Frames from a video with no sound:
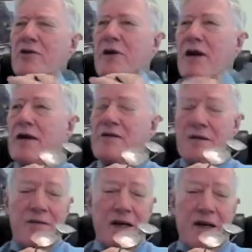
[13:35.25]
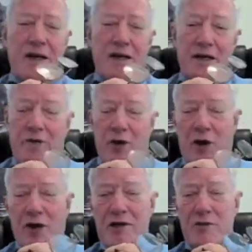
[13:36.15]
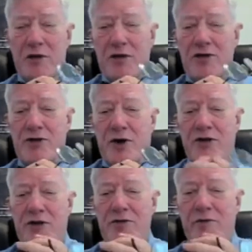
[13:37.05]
We had some difficulties with construction.